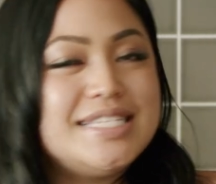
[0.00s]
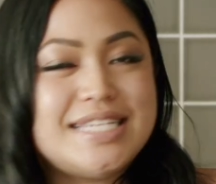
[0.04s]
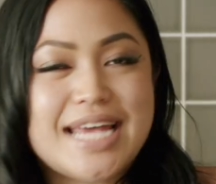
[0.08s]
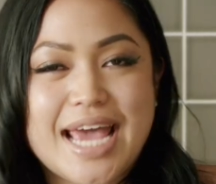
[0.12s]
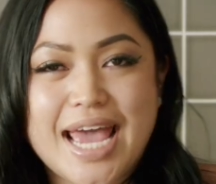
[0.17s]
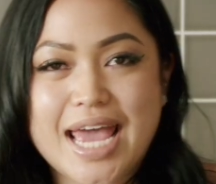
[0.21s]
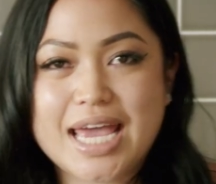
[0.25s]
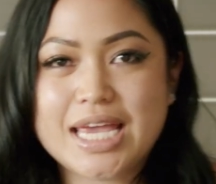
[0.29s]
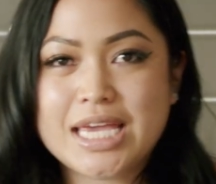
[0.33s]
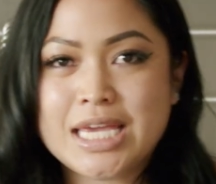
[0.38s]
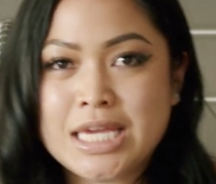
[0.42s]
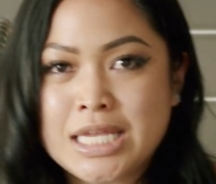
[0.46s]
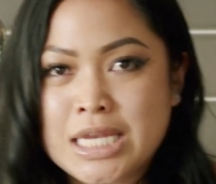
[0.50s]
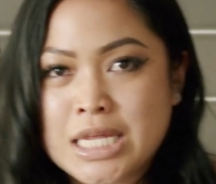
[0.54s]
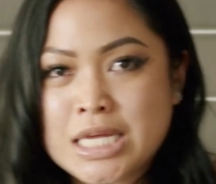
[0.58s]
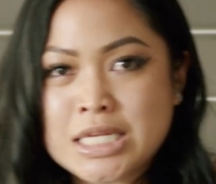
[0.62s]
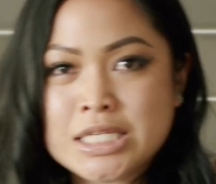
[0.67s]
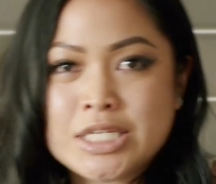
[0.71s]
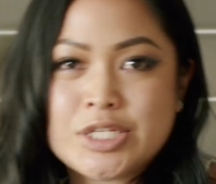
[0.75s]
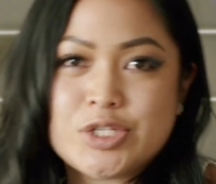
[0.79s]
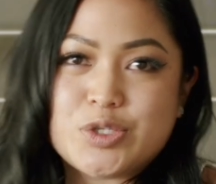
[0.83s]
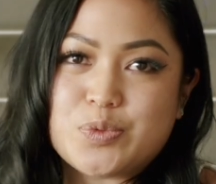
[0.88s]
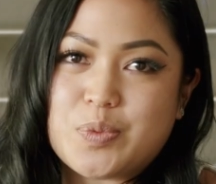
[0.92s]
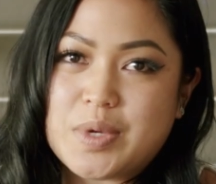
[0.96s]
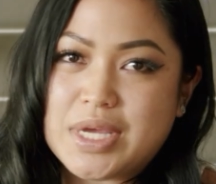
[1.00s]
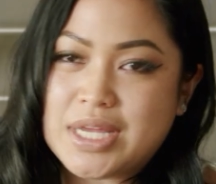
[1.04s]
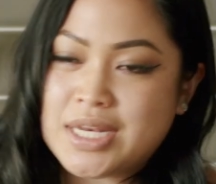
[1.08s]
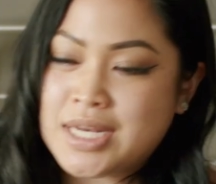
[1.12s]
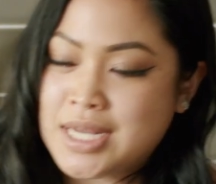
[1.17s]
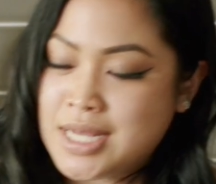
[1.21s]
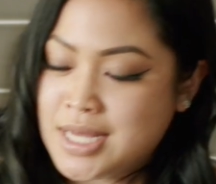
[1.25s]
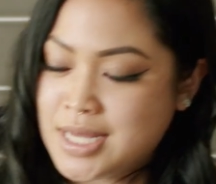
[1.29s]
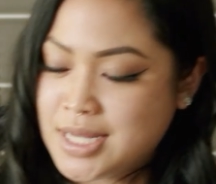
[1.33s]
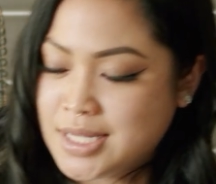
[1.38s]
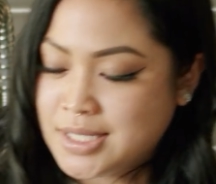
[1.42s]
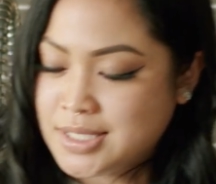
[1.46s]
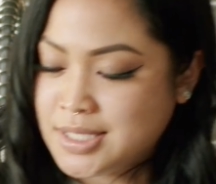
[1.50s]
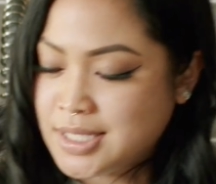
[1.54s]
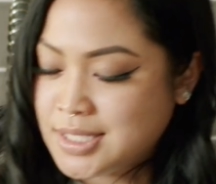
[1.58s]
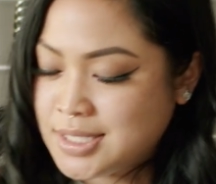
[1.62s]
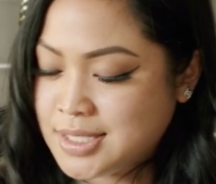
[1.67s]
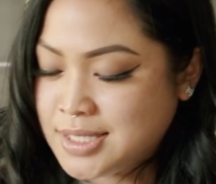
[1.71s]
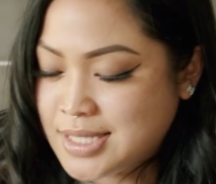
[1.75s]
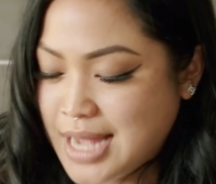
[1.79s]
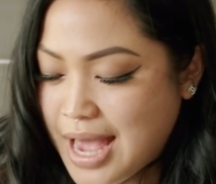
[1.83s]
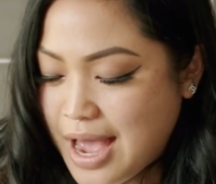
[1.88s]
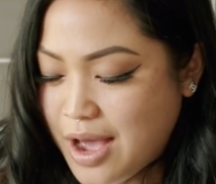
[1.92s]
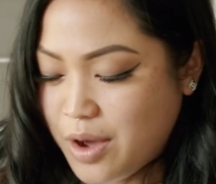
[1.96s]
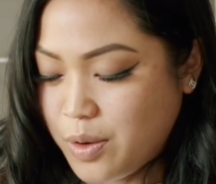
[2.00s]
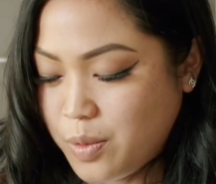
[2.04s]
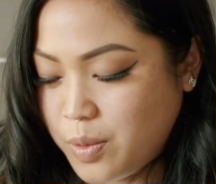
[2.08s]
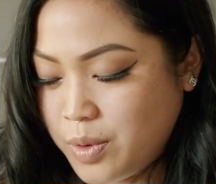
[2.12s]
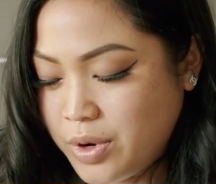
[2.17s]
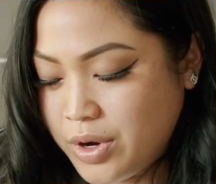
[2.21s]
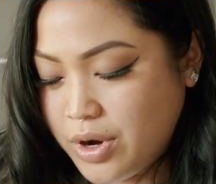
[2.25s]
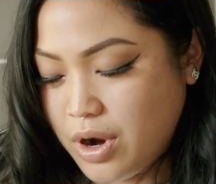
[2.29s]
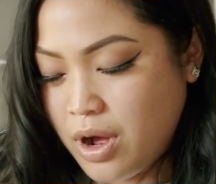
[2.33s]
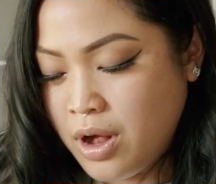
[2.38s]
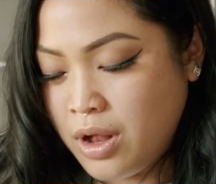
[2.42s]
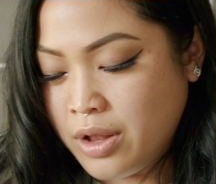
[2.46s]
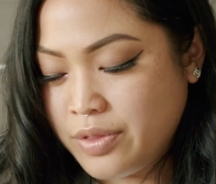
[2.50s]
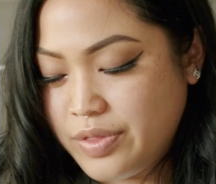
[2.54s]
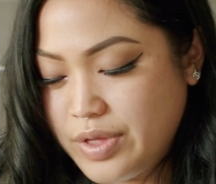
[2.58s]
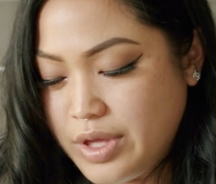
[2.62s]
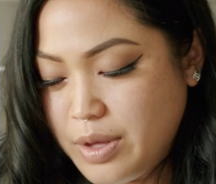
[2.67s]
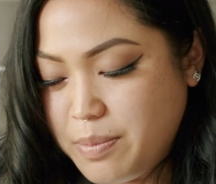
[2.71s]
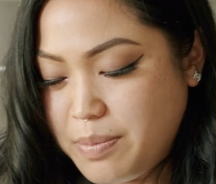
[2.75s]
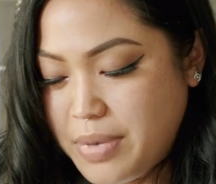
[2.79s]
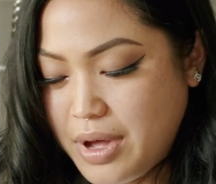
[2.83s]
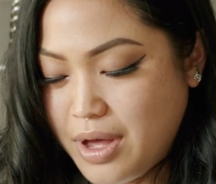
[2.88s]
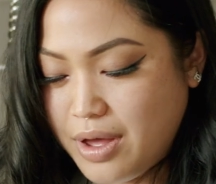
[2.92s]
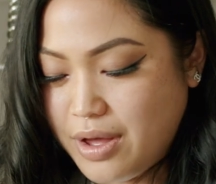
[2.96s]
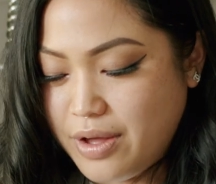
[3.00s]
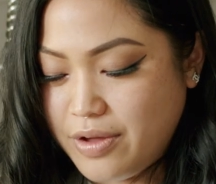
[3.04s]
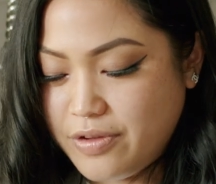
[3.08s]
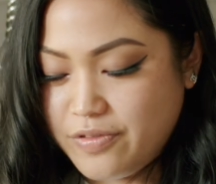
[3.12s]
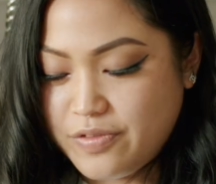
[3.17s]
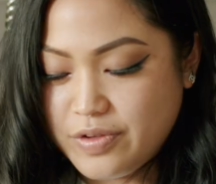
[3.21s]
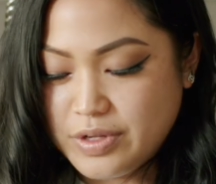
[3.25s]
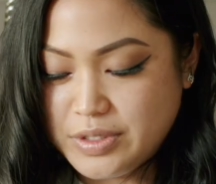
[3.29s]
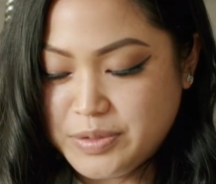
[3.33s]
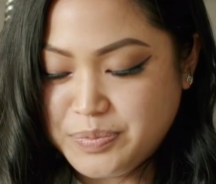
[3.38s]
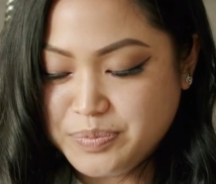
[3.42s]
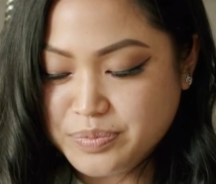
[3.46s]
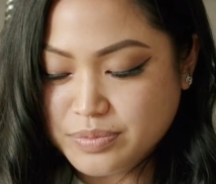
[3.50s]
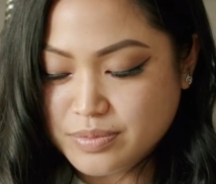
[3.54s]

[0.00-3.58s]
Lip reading: tanginess, sweetness, sour, all the above.